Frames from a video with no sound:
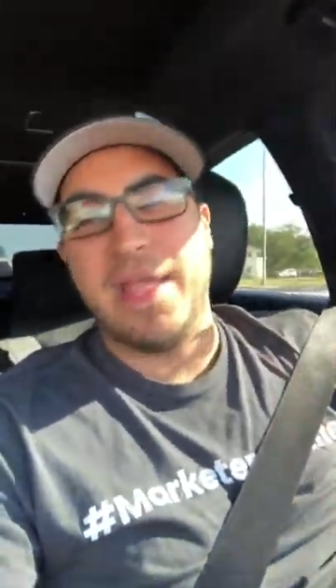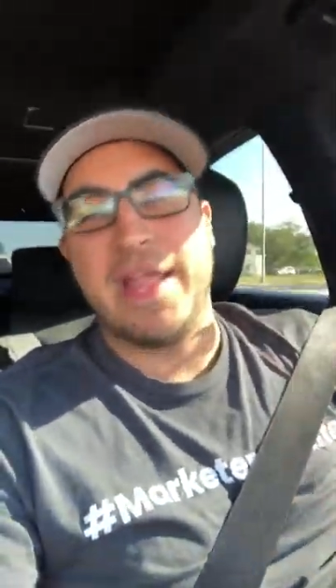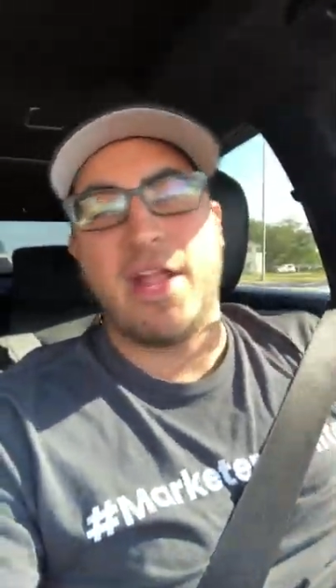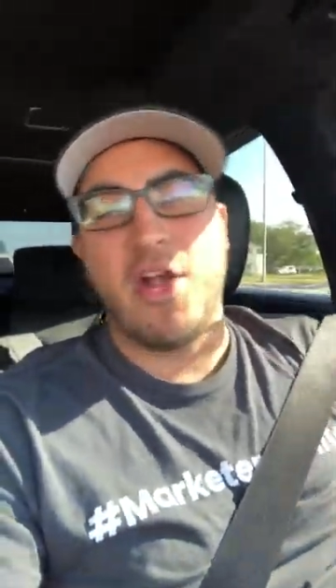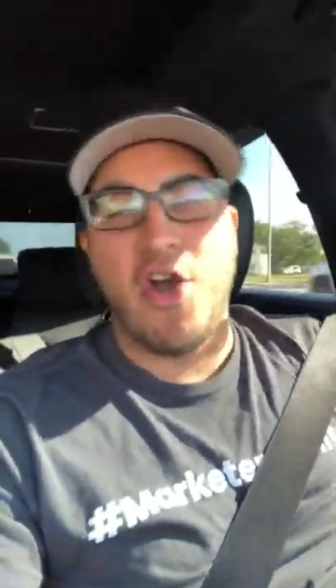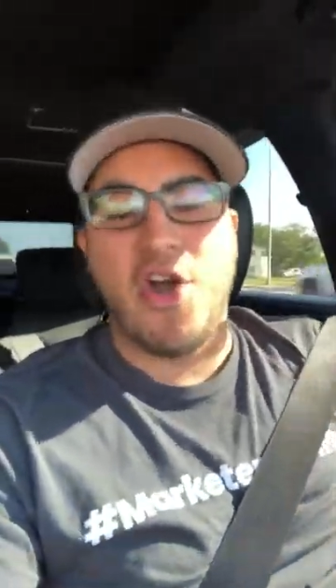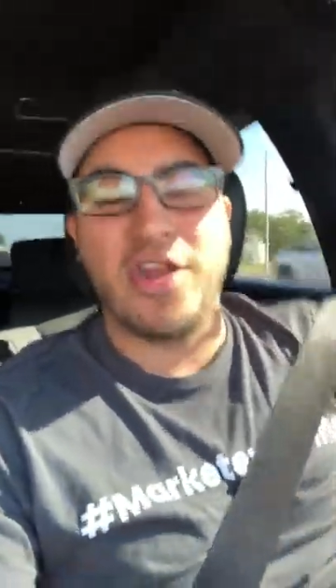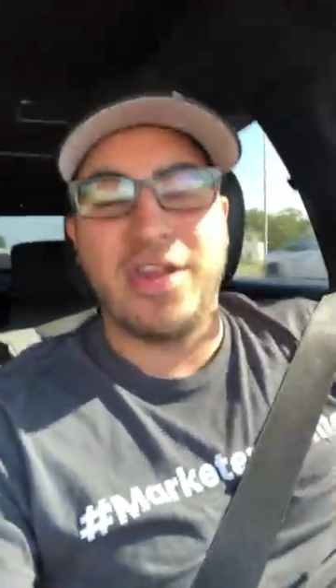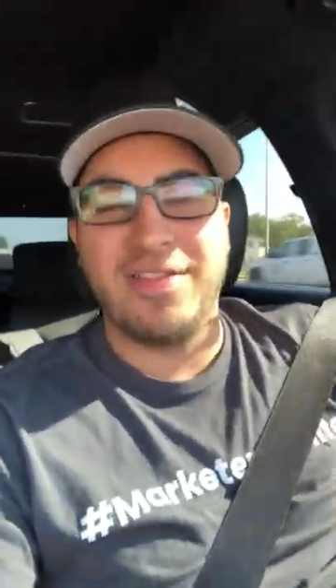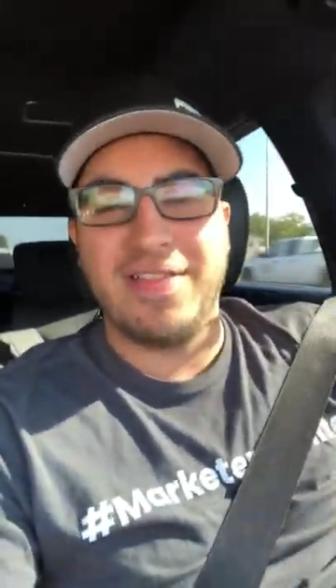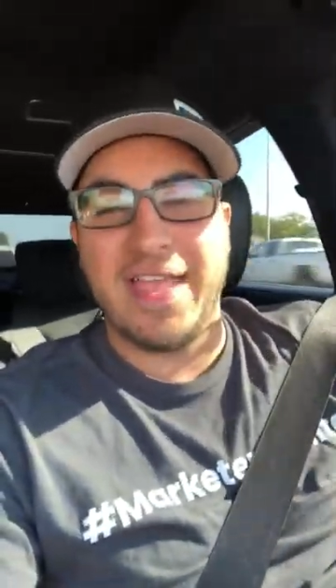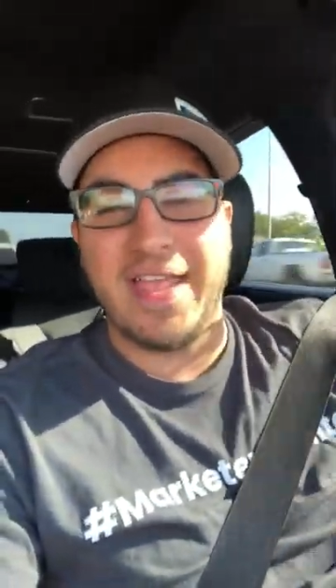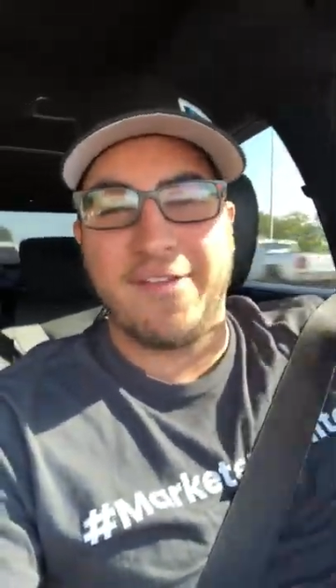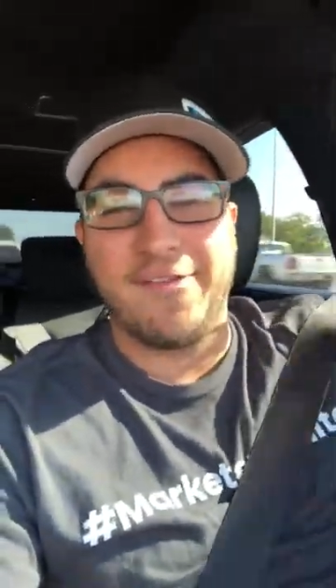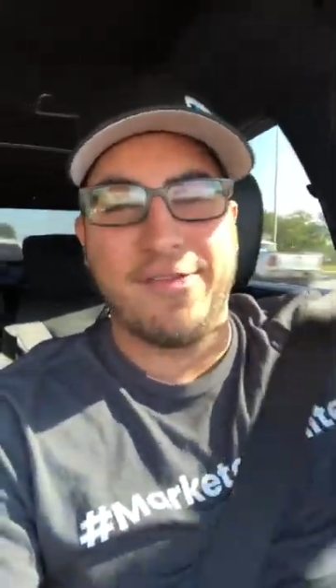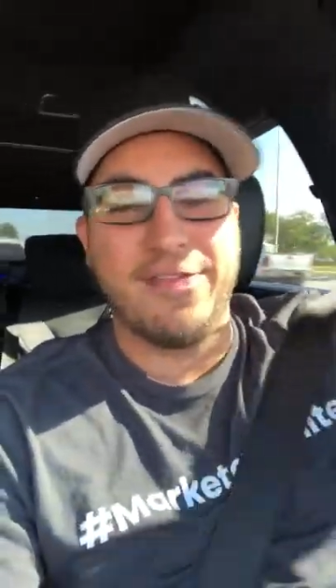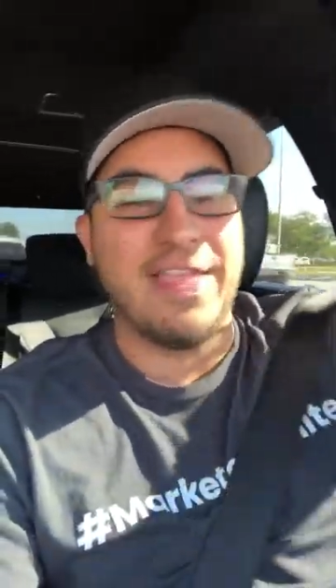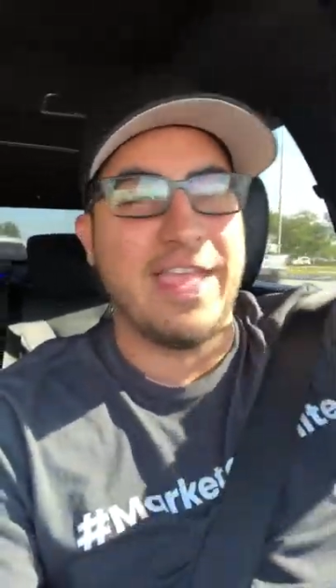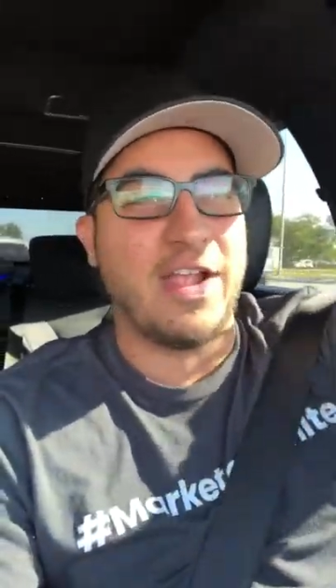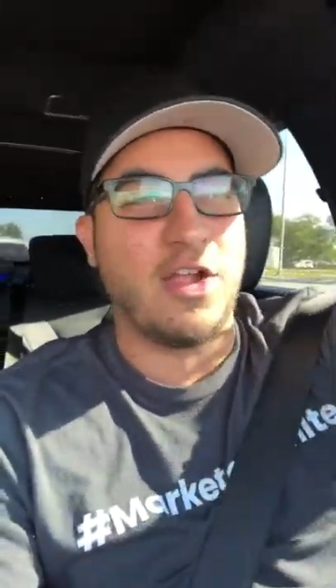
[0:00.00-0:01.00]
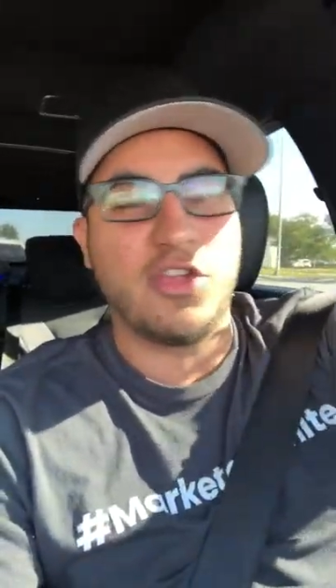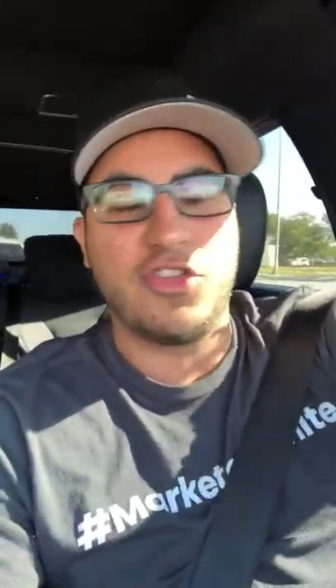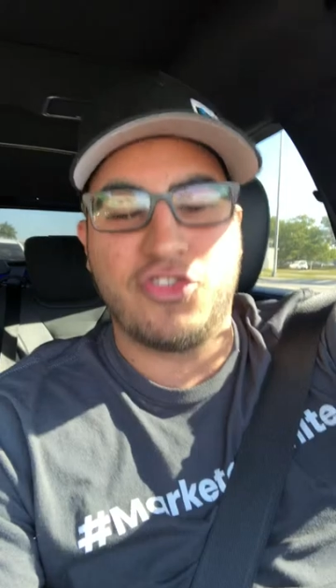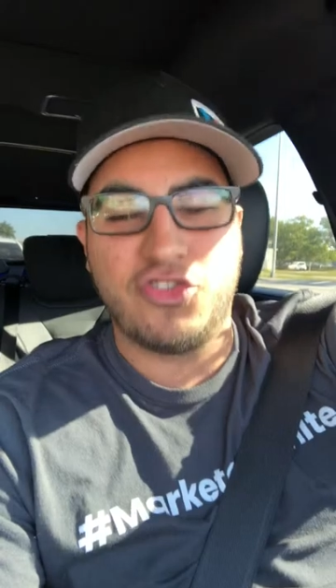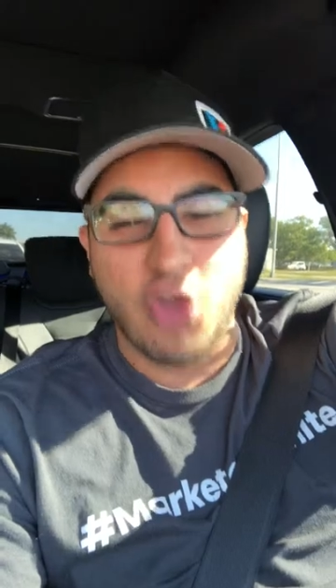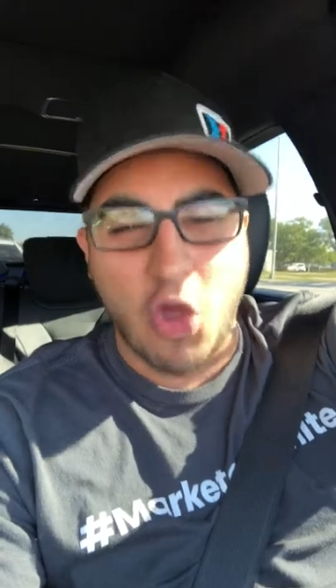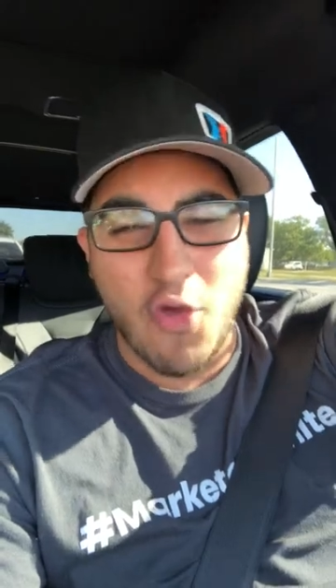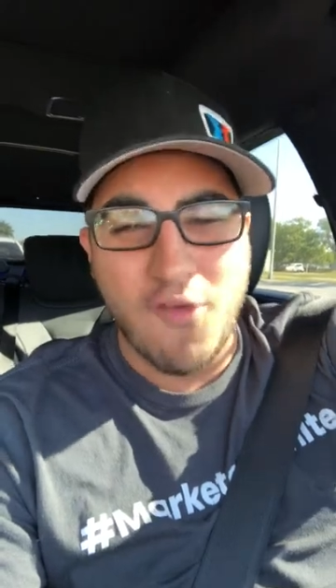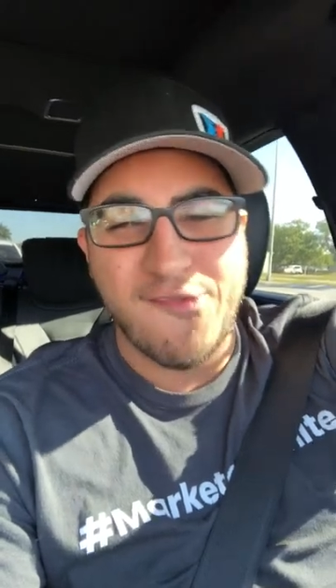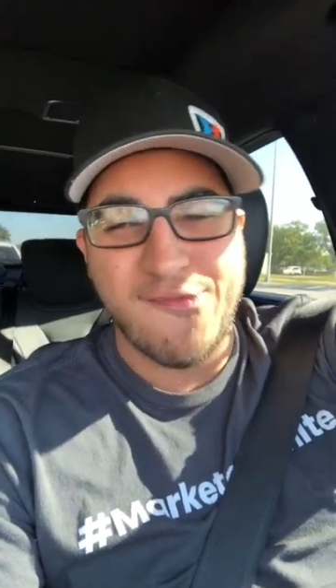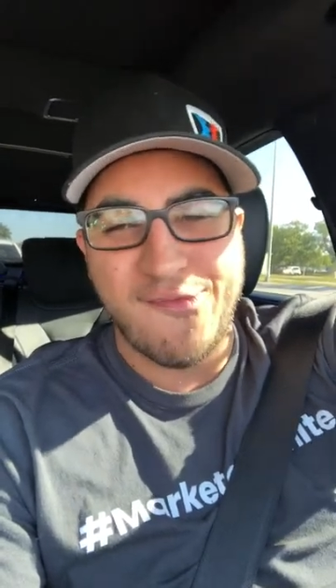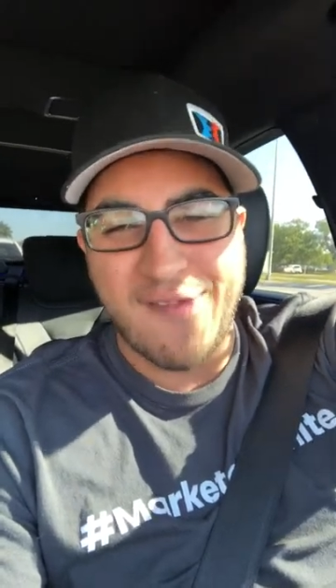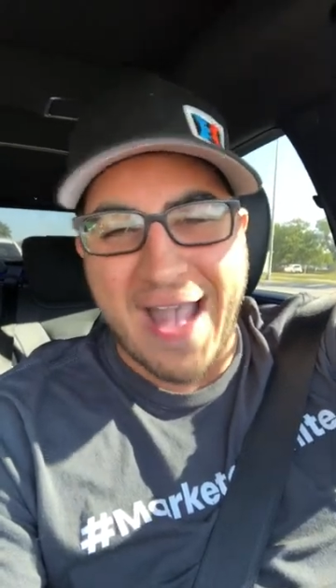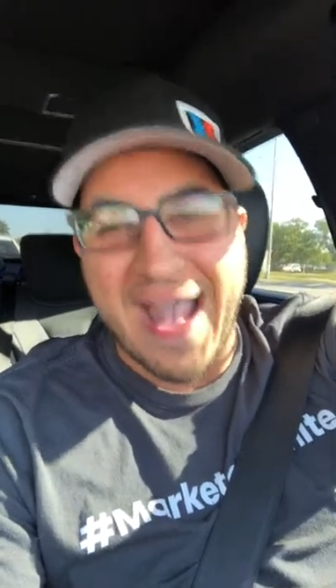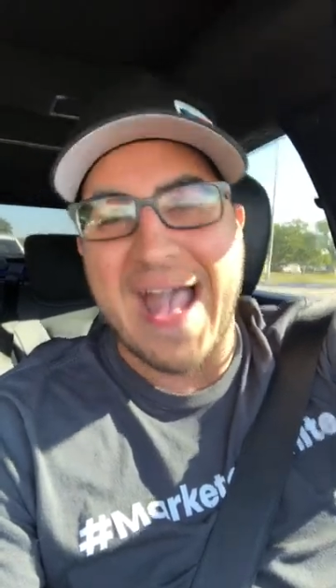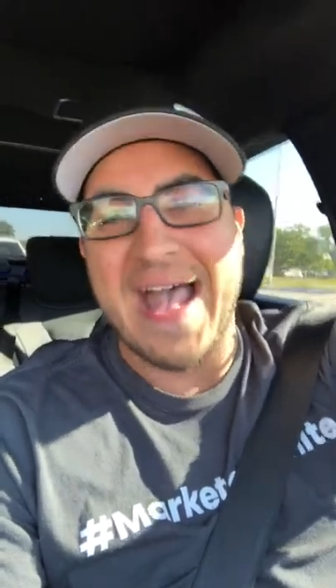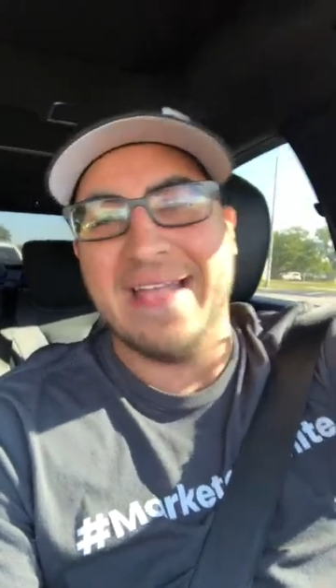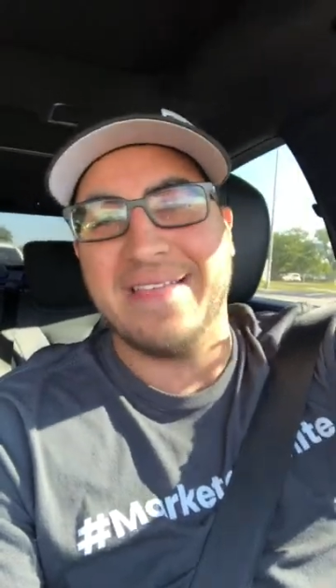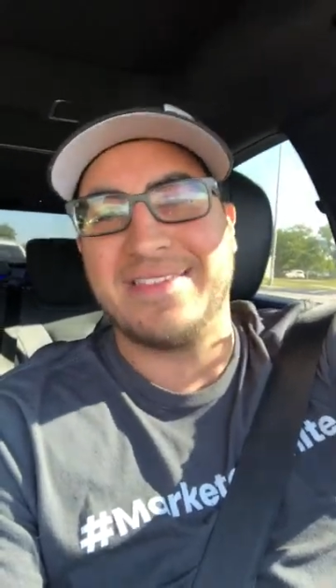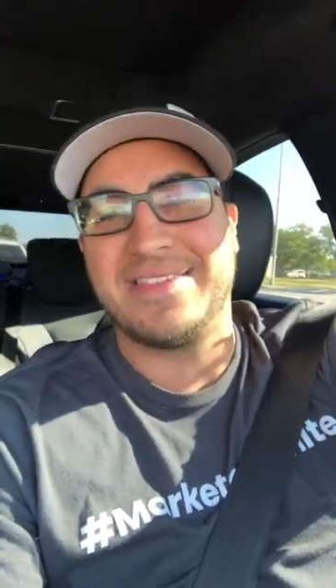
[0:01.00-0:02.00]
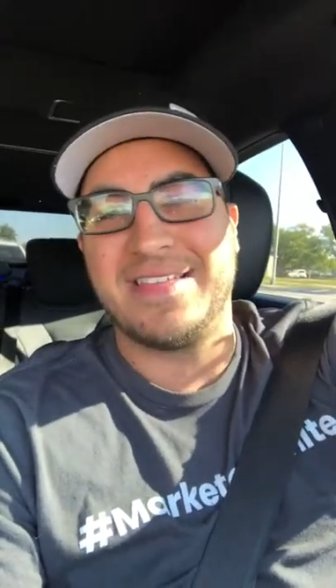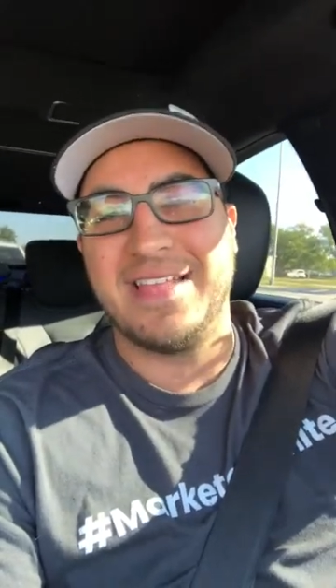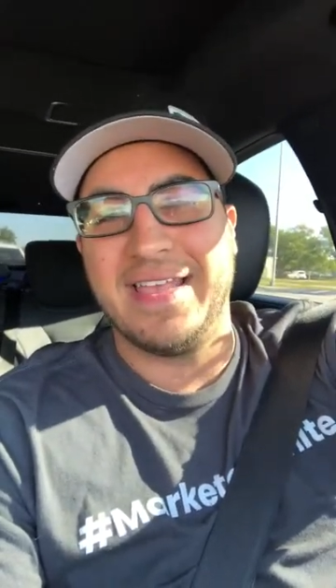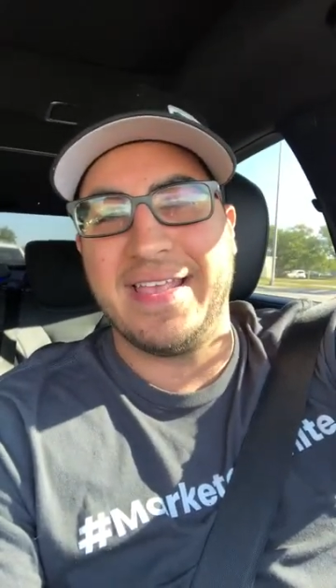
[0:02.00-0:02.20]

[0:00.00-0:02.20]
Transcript: like on it, like like so fast.